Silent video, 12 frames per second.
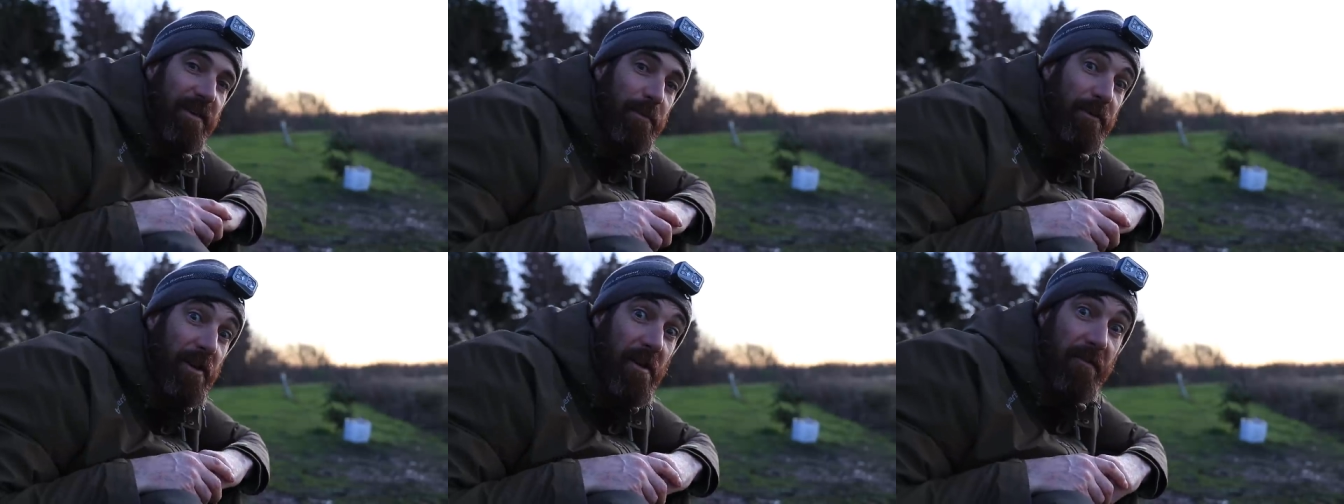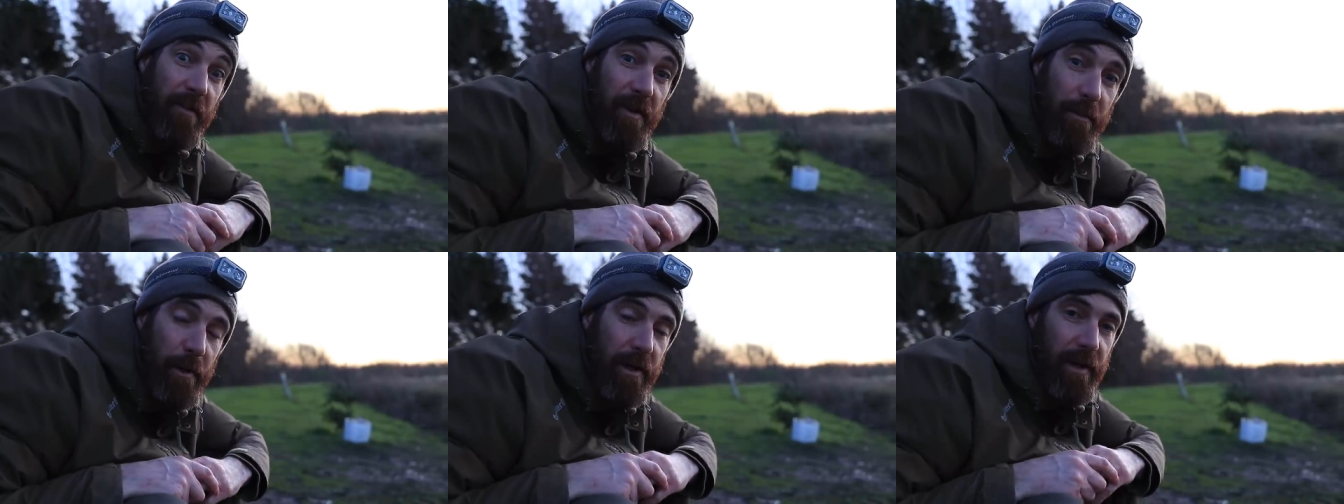observant
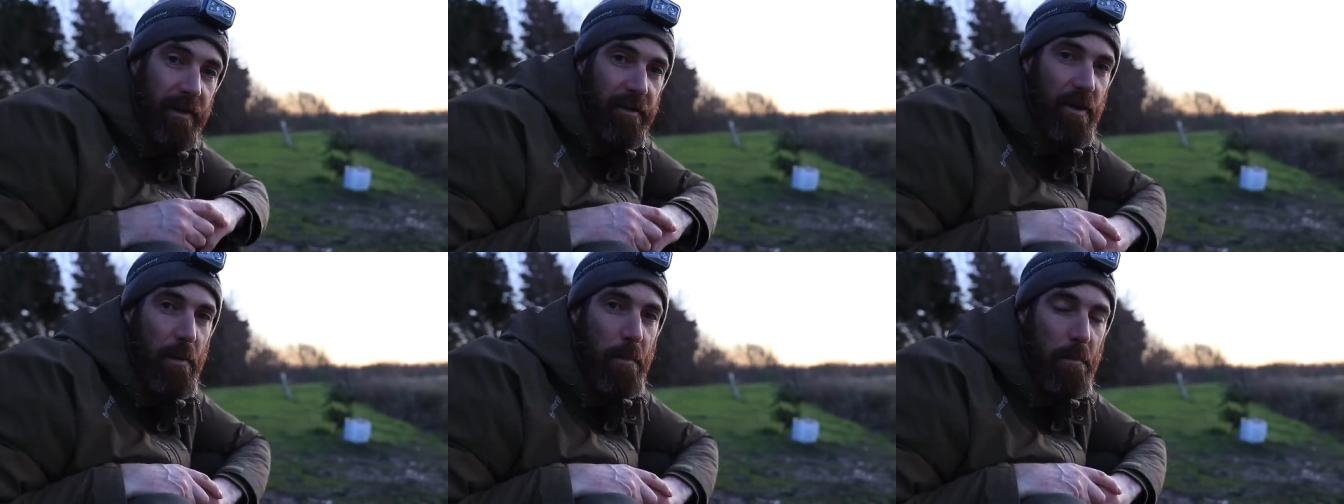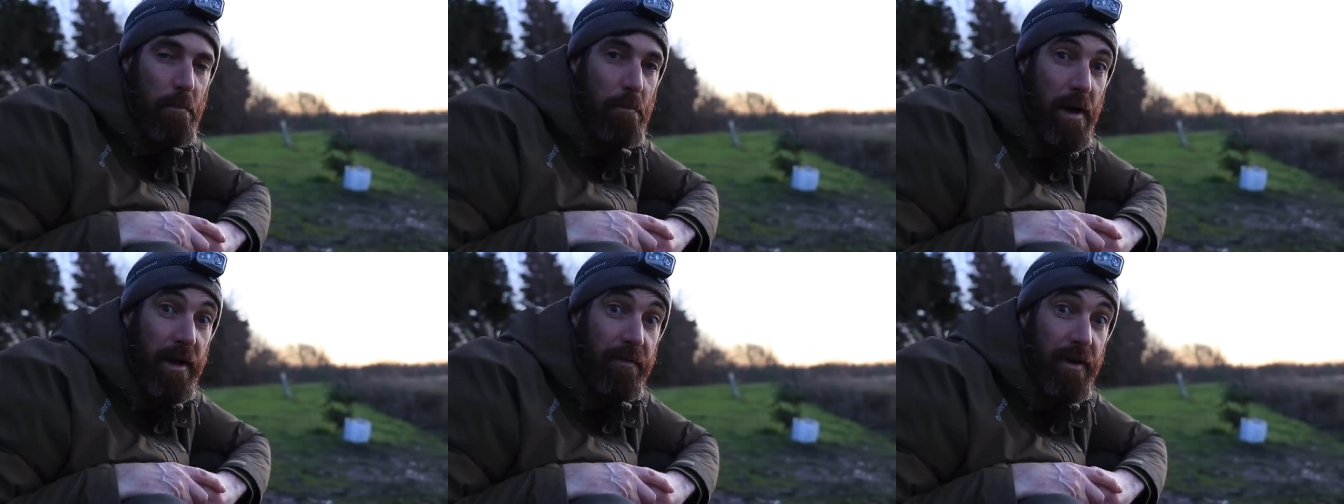among you
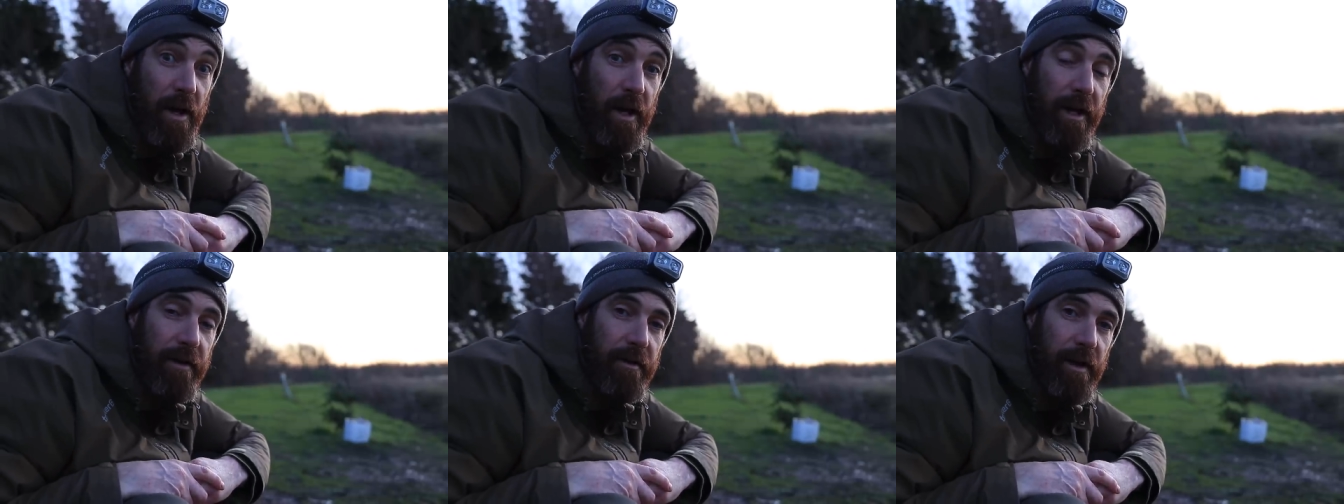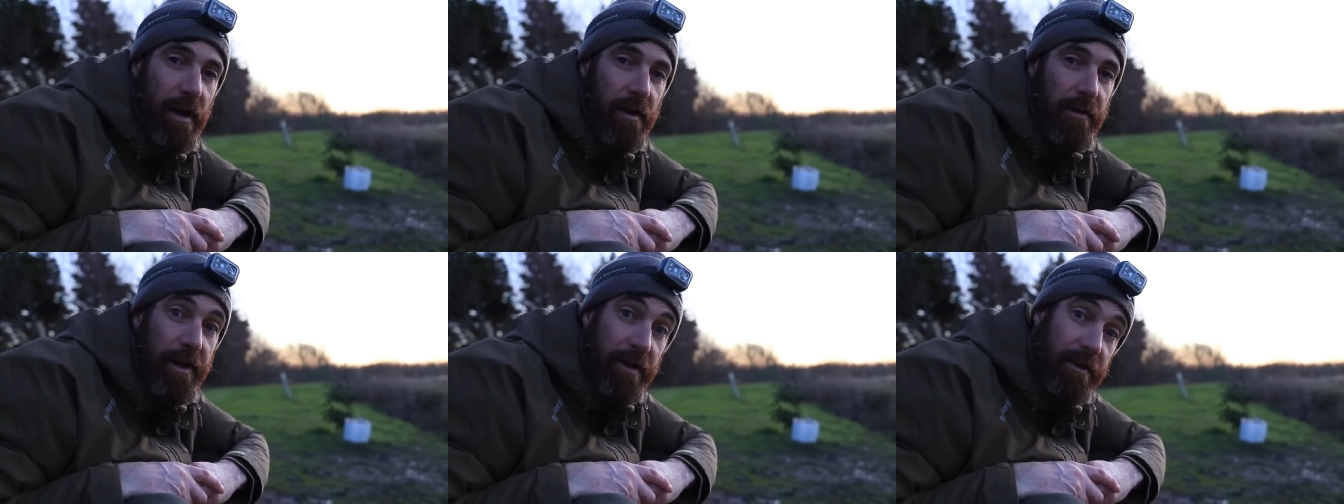may have noticed that I've
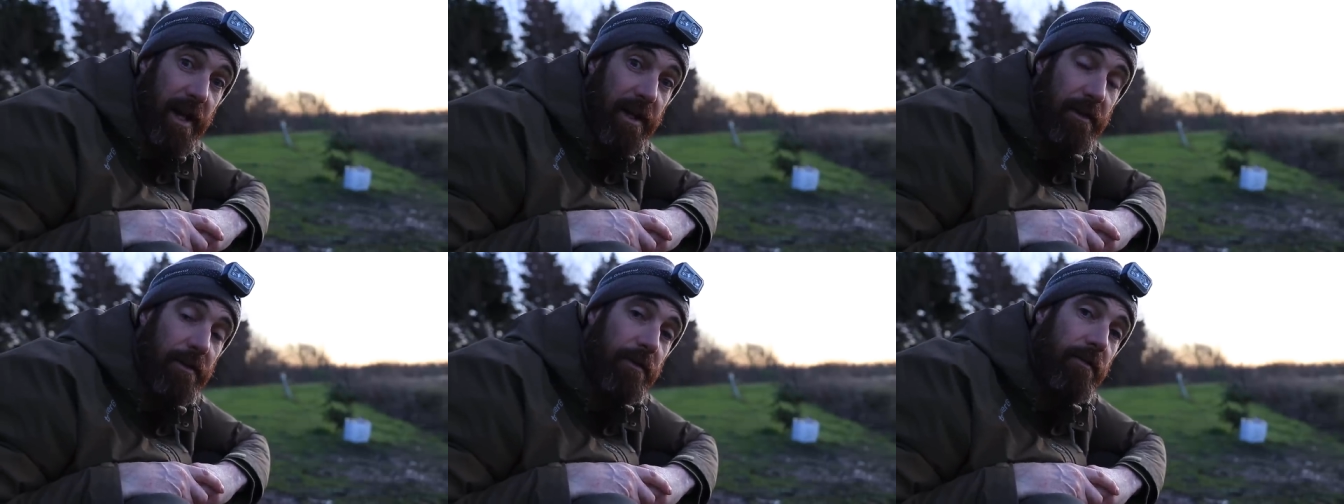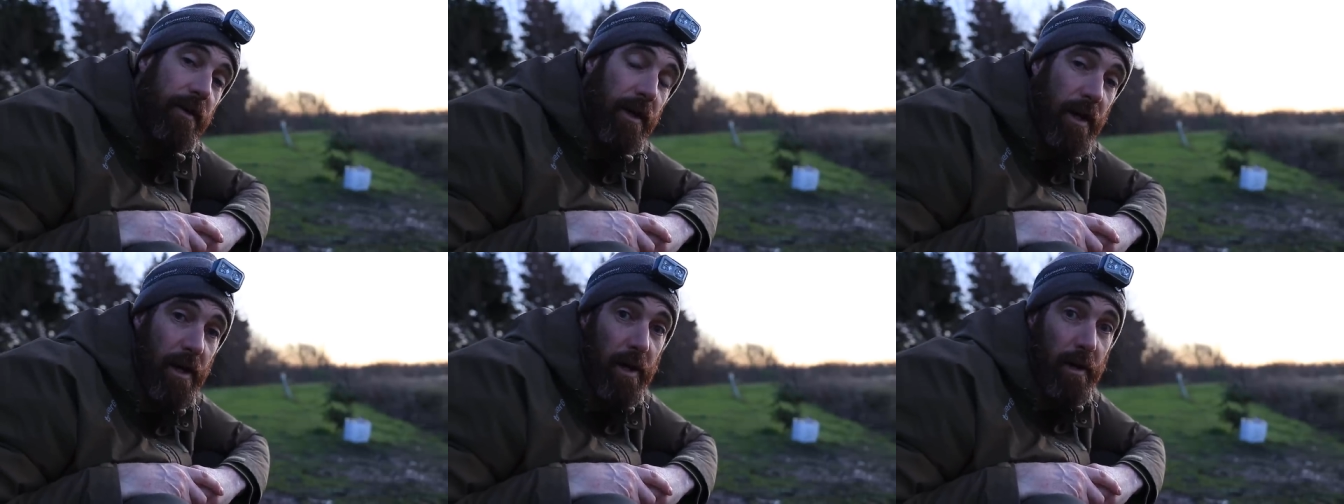had a change of
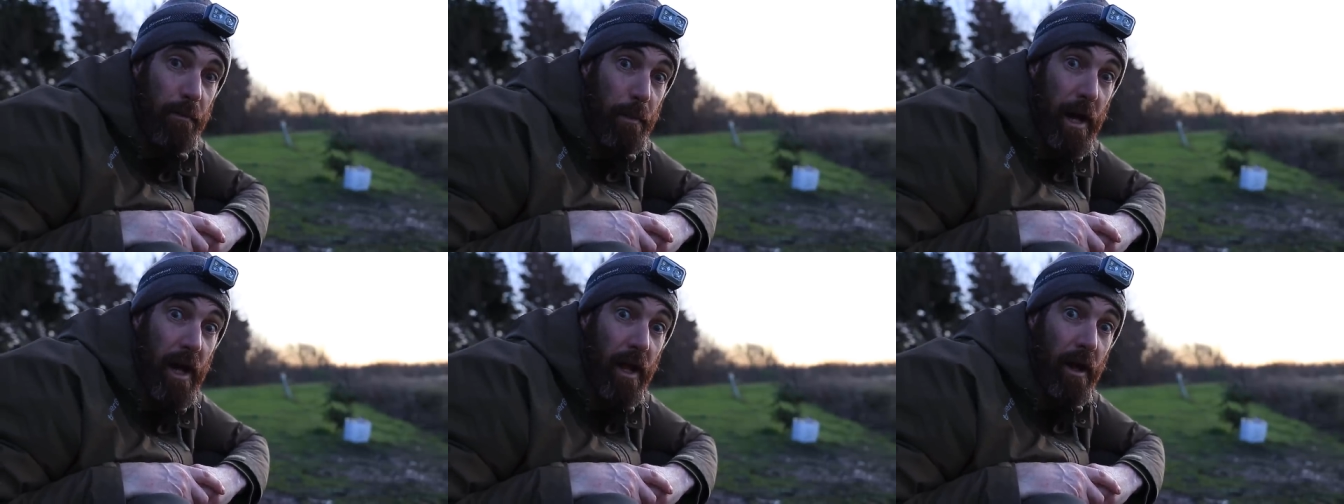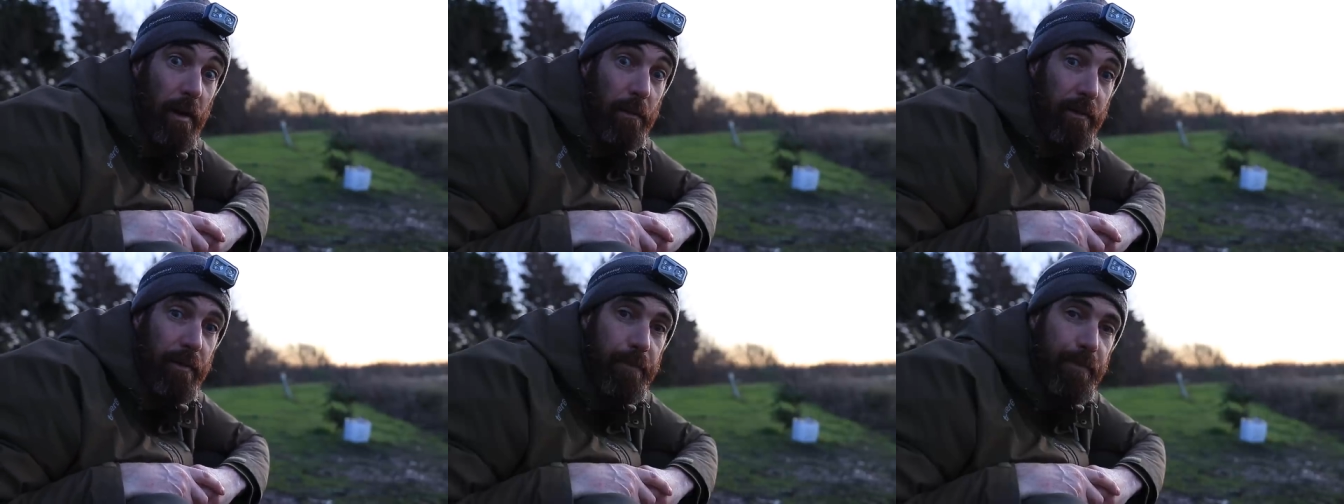bite
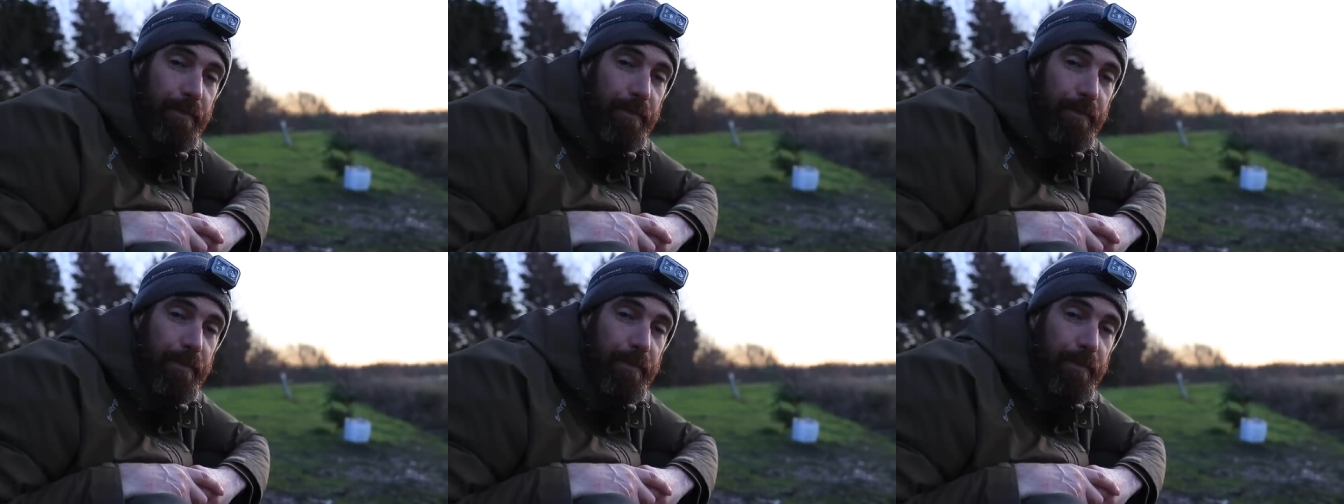alarms.